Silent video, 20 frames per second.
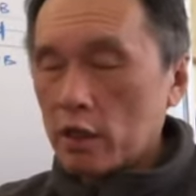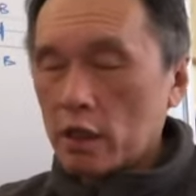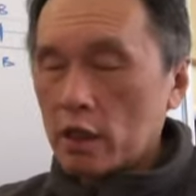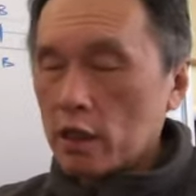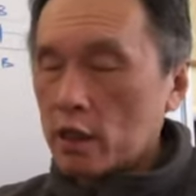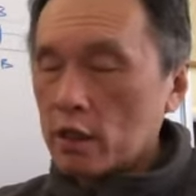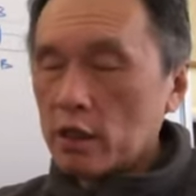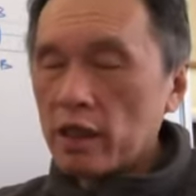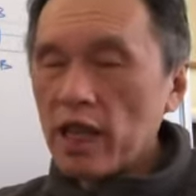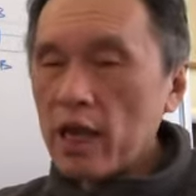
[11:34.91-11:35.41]

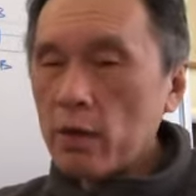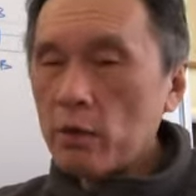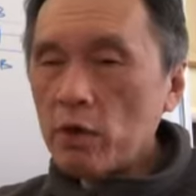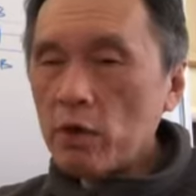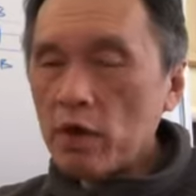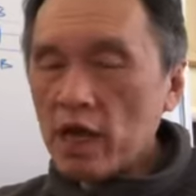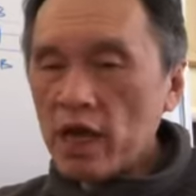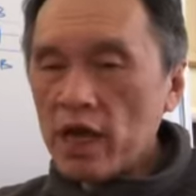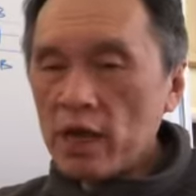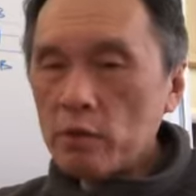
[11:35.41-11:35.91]
never
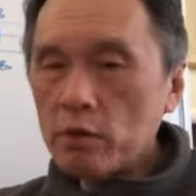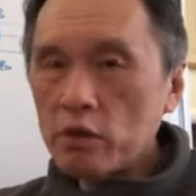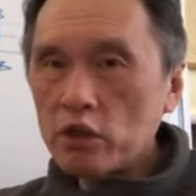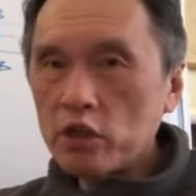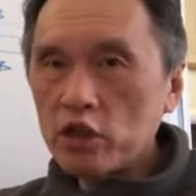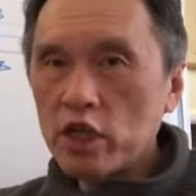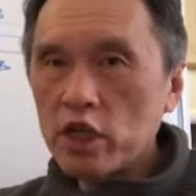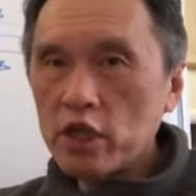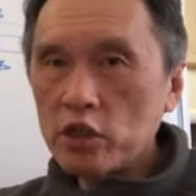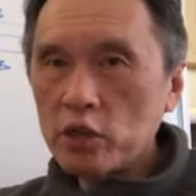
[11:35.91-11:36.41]
ever
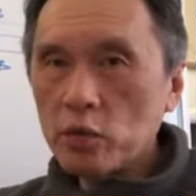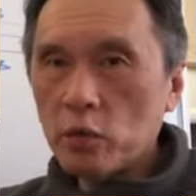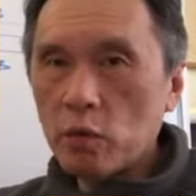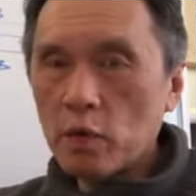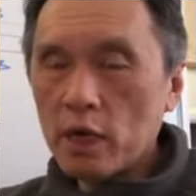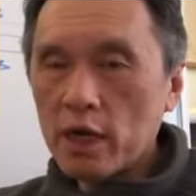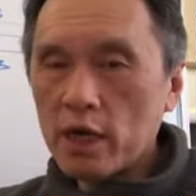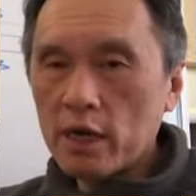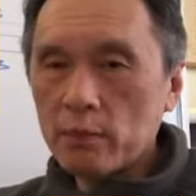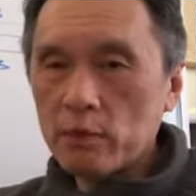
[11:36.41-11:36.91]
change
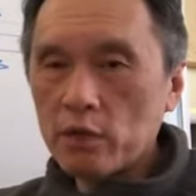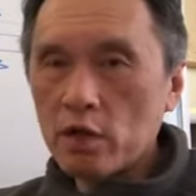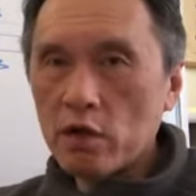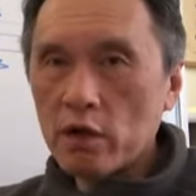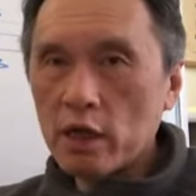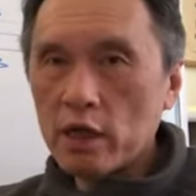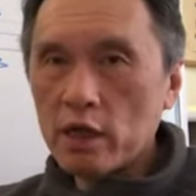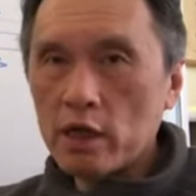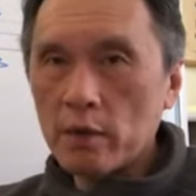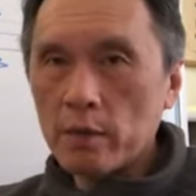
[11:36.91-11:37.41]
what I'm
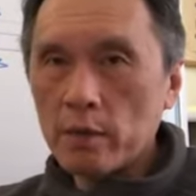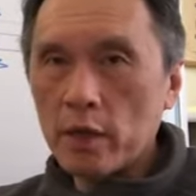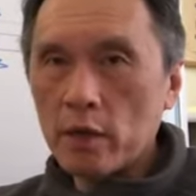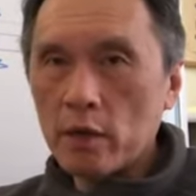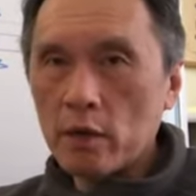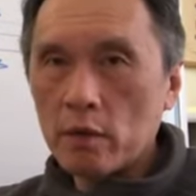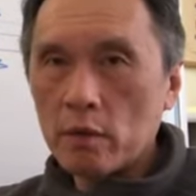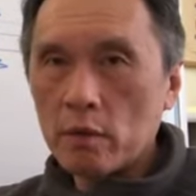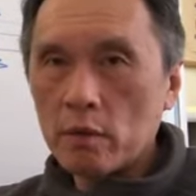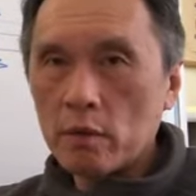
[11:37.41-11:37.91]
talking about.
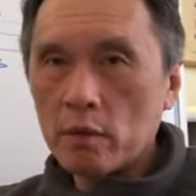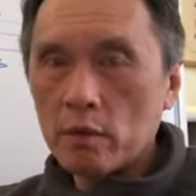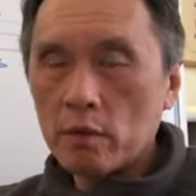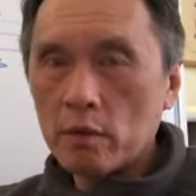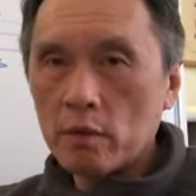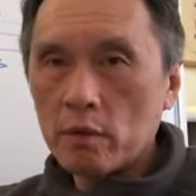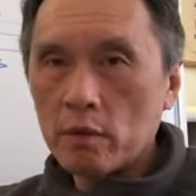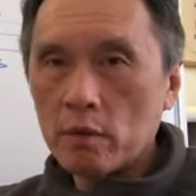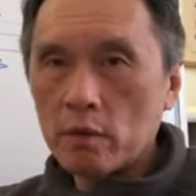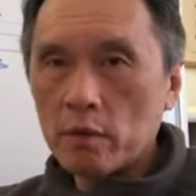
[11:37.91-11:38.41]

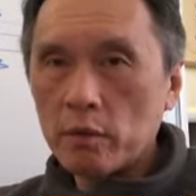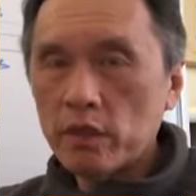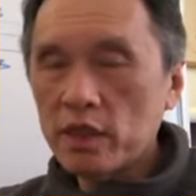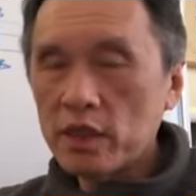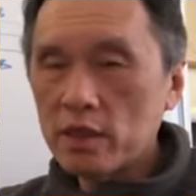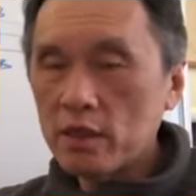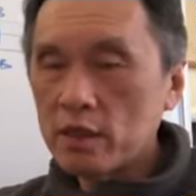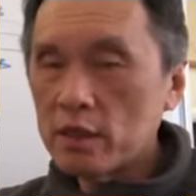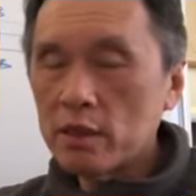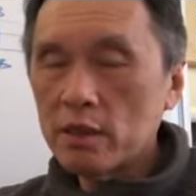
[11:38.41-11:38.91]

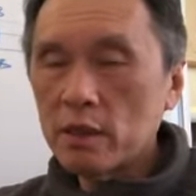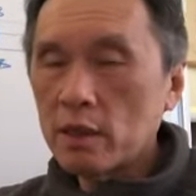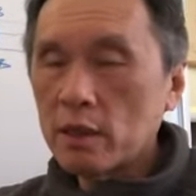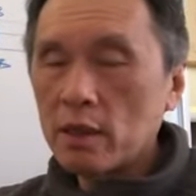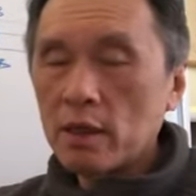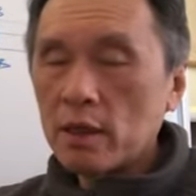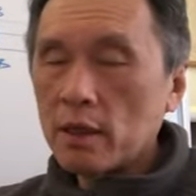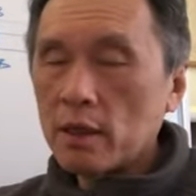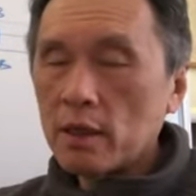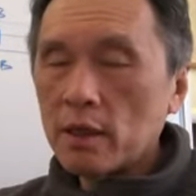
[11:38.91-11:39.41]
Because
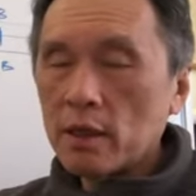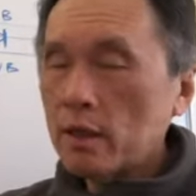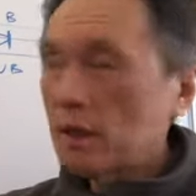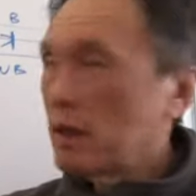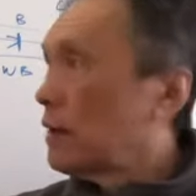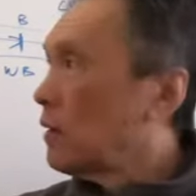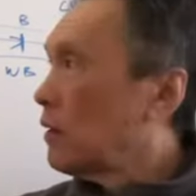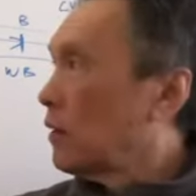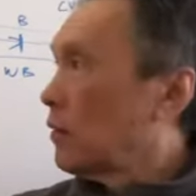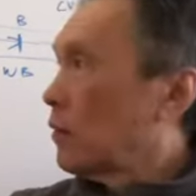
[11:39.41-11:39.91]

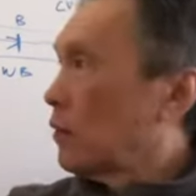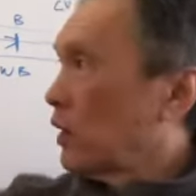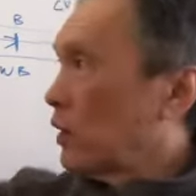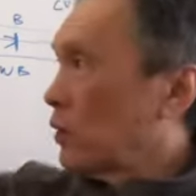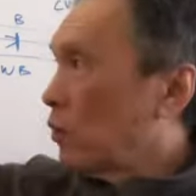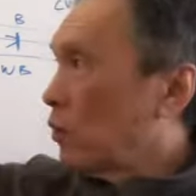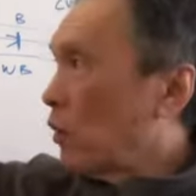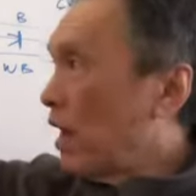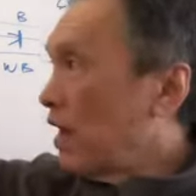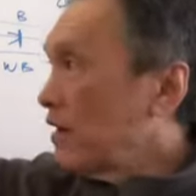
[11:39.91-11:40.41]
when
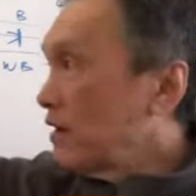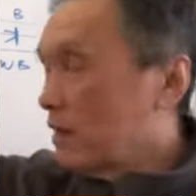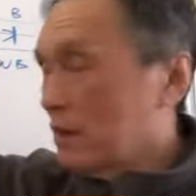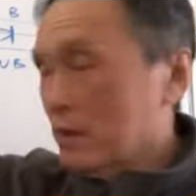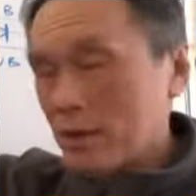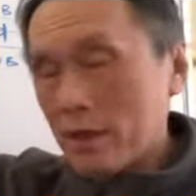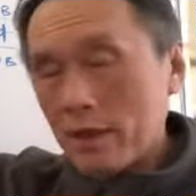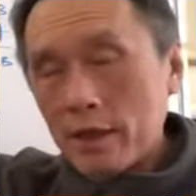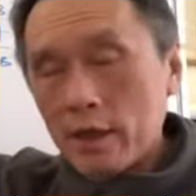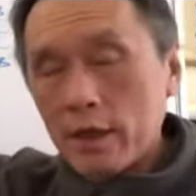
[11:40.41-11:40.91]
one is
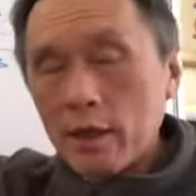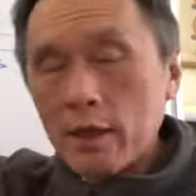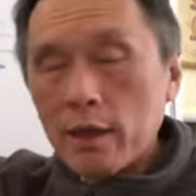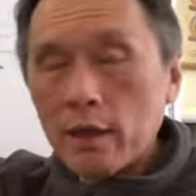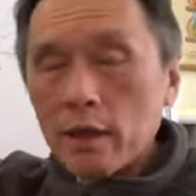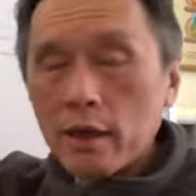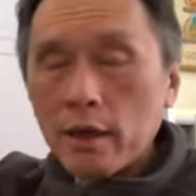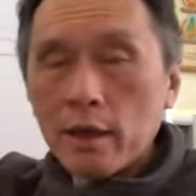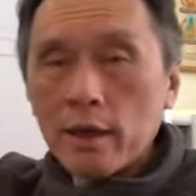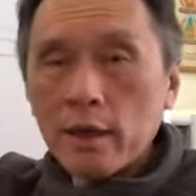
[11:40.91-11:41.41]
here
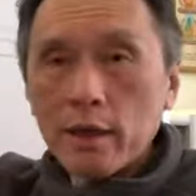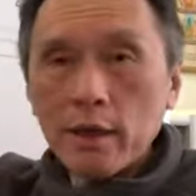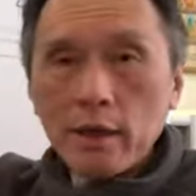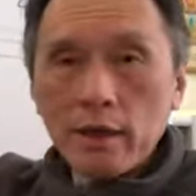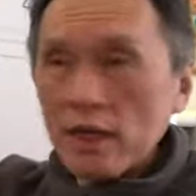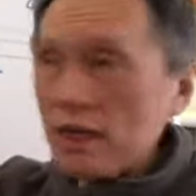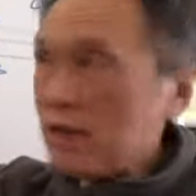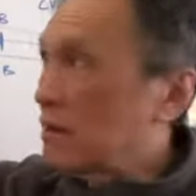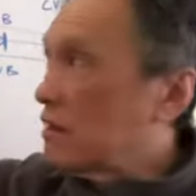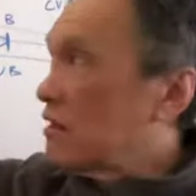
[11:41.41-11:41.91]

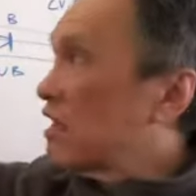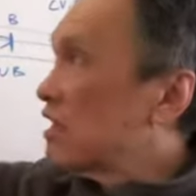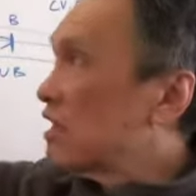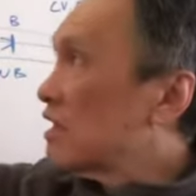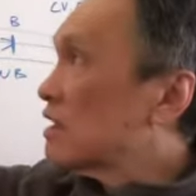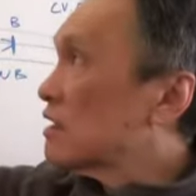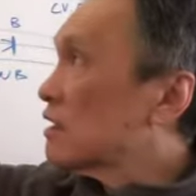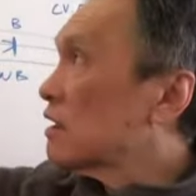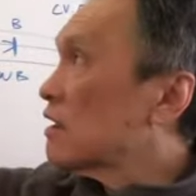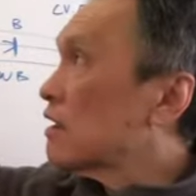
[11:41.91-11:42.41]
in
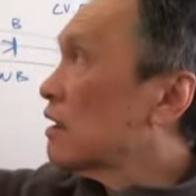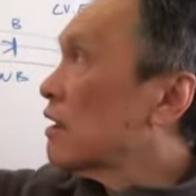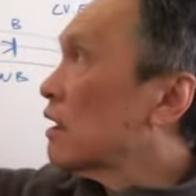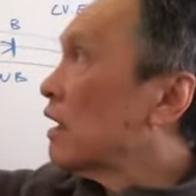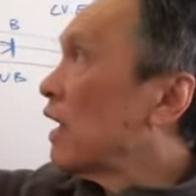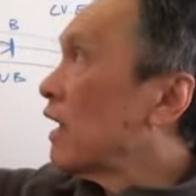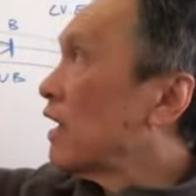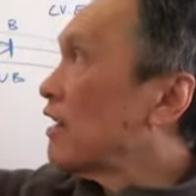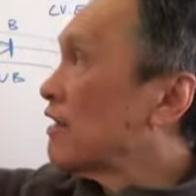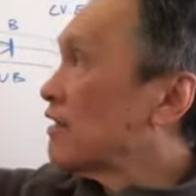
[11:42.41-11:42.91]
this
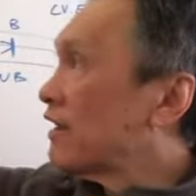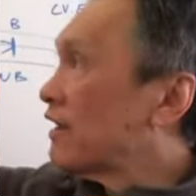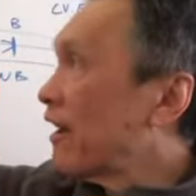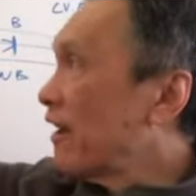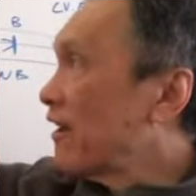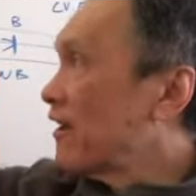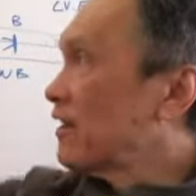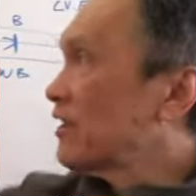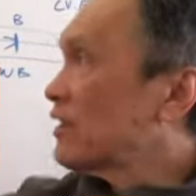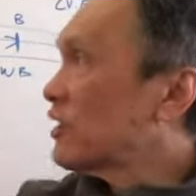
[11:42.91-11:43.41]

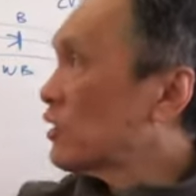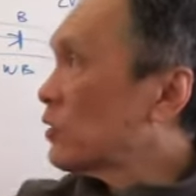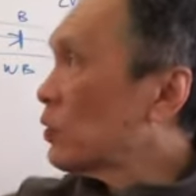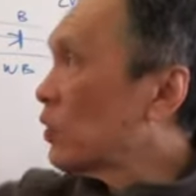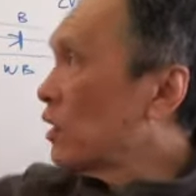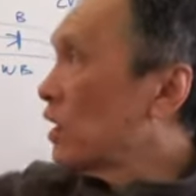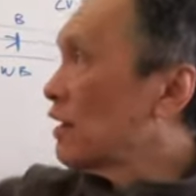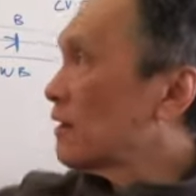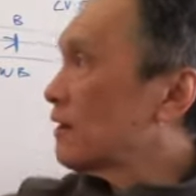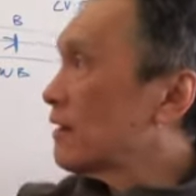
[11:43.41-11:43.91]
intelligent
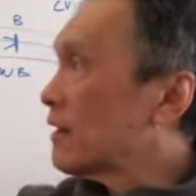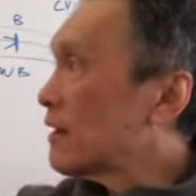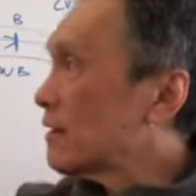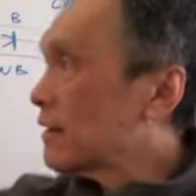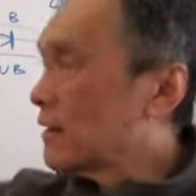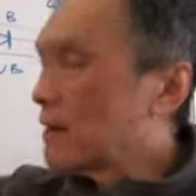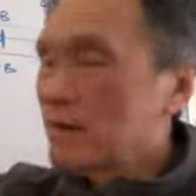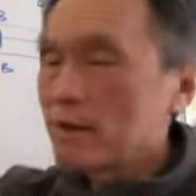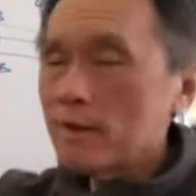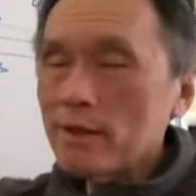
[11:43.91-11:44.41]
world,
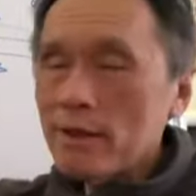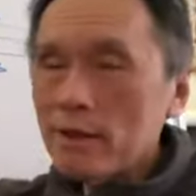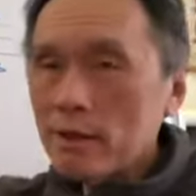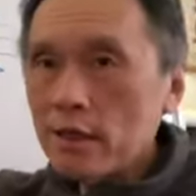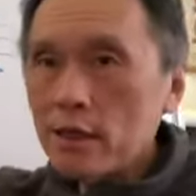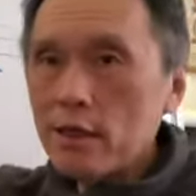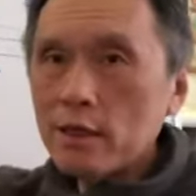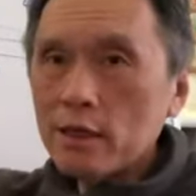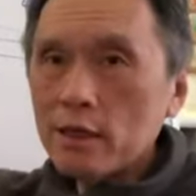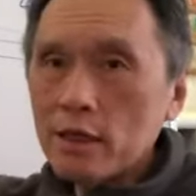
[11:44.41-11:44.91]
thinking,
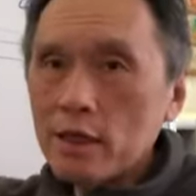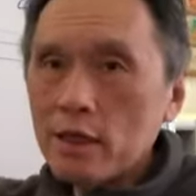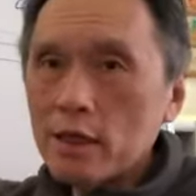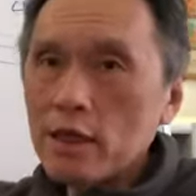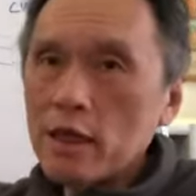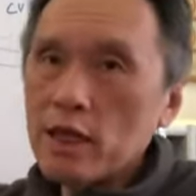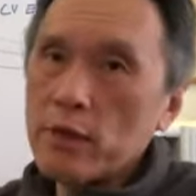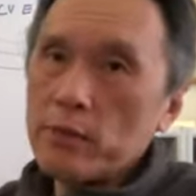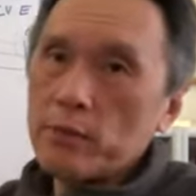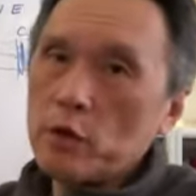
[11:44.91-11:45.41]

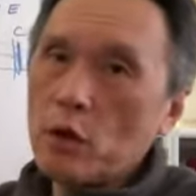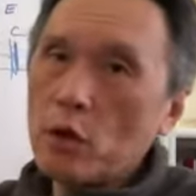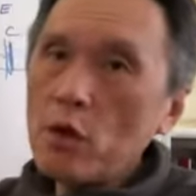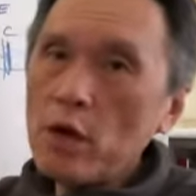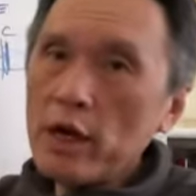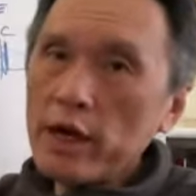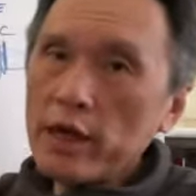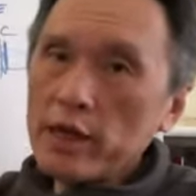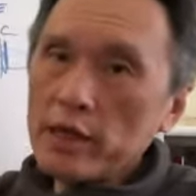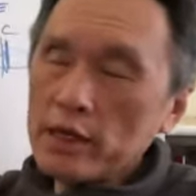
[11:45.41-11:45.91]
have no
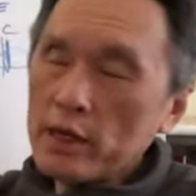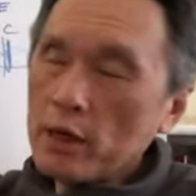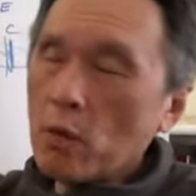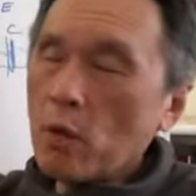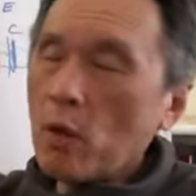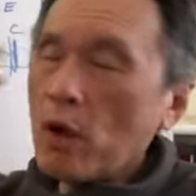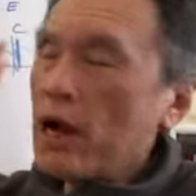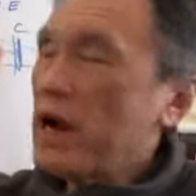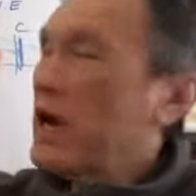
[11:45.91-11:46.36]
idea why